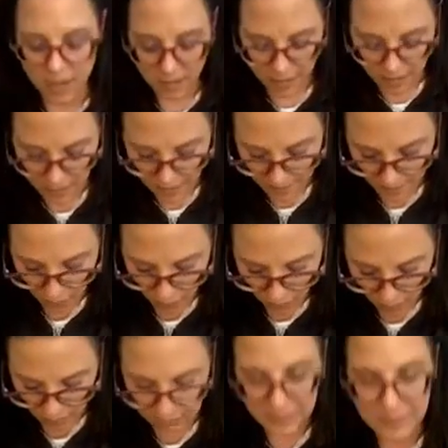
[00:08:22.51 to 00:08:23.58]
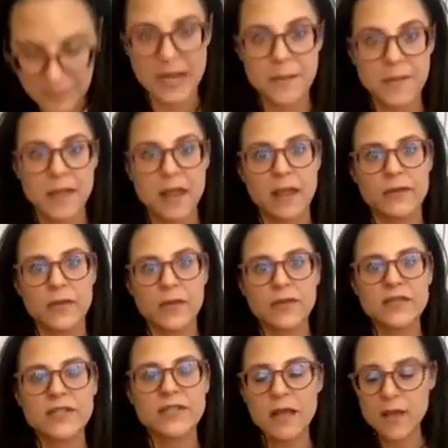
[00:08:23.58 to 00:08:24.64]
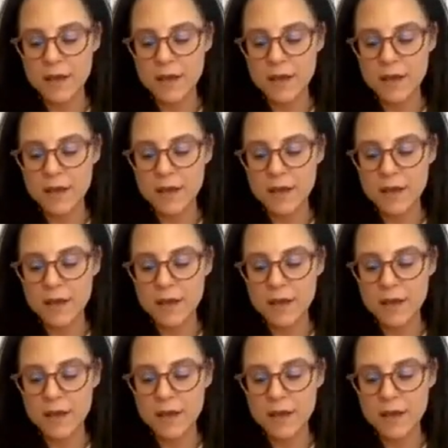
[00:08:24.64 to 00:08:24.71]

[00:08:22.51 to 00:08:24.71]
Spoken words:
eliminate behaviors.